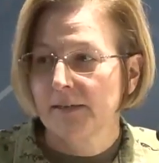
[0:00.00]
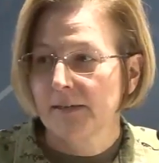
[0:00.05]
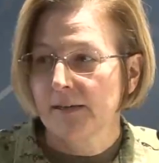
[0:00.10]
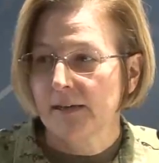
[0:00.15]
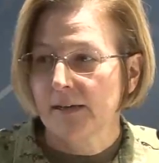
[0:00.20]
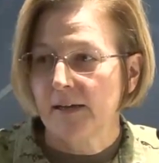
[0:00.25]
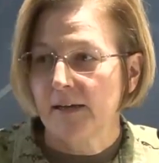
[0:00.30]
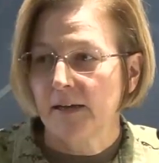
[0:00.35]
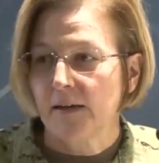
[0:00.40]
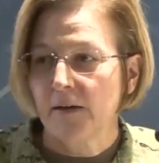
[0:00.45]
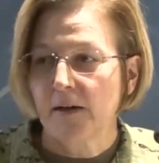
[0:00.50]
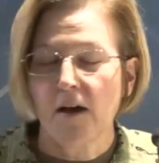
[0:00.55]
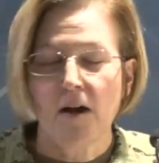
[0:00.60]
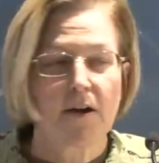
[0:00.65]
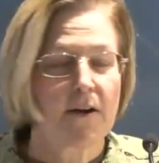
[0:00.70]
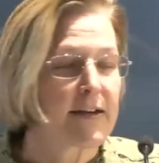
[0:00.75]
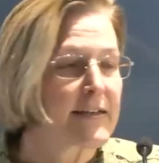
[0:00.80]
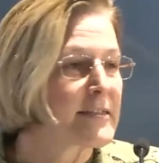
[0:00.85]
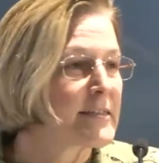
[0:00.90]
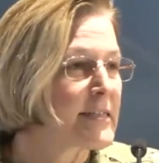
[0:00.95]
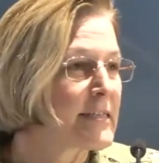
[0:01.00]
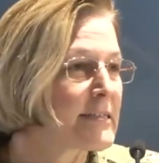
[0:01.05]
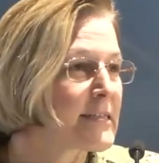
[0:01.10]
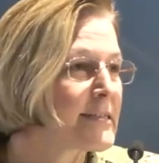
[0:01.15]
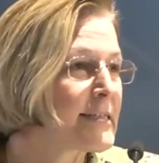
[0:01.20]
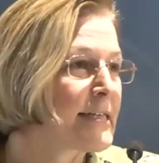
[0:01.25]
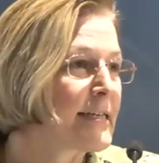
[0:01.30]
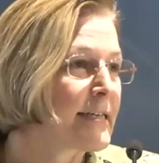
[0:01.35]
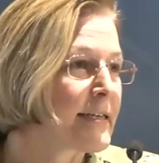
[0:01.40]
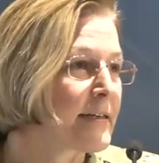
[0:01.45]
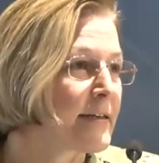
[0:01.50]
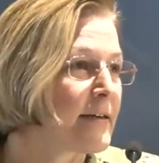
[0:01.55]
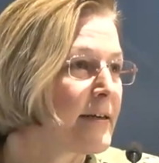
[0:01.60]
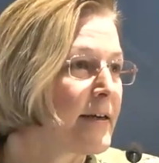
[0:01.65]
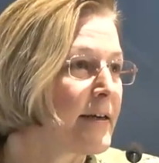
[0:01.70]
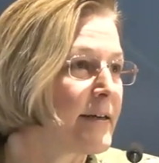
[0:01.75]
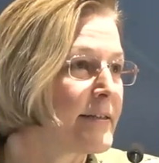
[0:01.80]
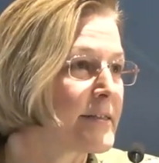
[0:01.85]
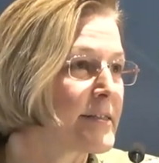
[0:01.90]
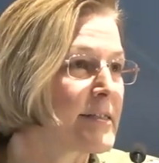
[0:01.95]
Uh, our existing
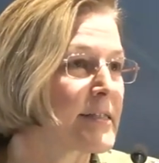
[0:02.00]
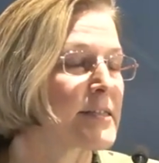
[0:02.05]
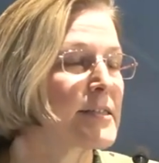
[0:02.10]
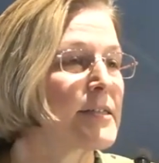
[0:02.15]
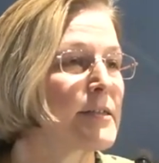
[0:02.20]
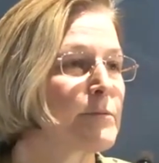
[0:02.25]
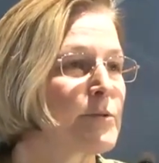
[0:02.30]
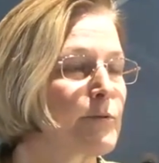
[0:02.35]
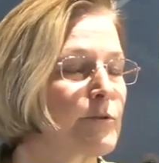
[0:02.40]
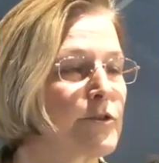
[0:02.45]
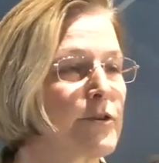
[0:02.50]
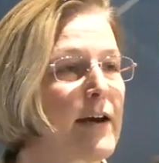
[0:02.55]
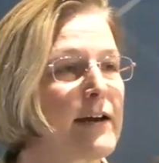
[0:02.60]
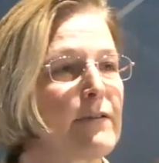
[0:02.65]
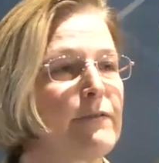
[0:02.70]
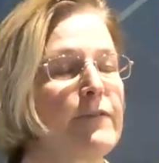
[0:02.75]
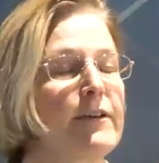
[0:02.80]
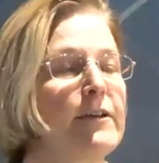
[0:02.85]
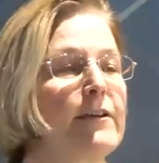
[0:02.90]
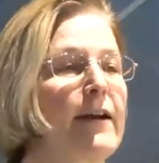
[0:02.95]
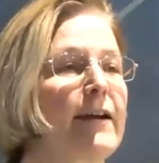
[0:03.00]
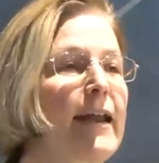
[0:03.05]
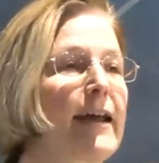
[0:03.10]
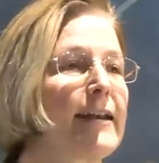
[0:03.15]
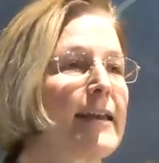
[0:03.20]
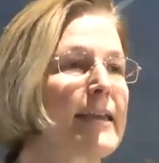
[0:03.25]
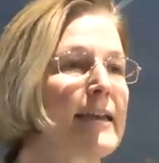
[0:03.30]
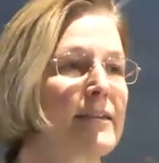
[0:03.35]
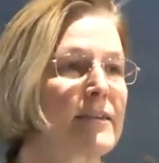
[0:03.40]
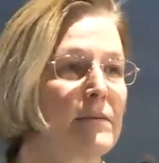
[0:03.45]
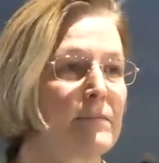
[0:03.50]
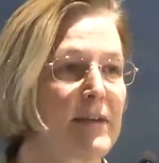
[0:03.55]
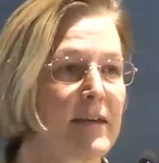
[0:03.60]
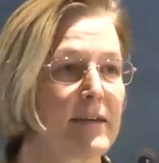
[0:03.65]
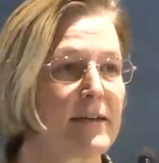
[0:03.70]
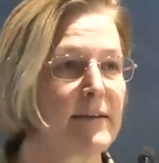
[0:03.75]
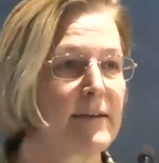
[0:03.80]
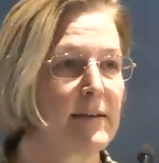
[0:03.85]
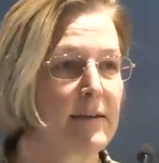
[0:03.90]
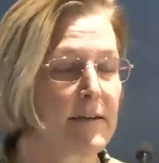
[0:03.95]
uh, systems, we're trying to figure out how to get them
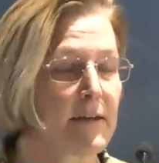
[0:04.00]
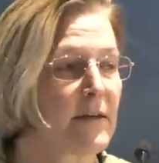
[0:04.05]
in.